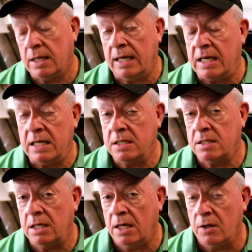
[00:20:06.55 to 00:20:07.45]
I can't
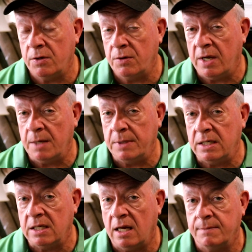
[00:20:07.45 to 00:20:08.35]
tell you how many
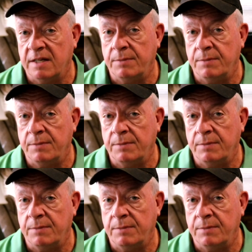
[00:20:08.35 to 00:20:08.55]
times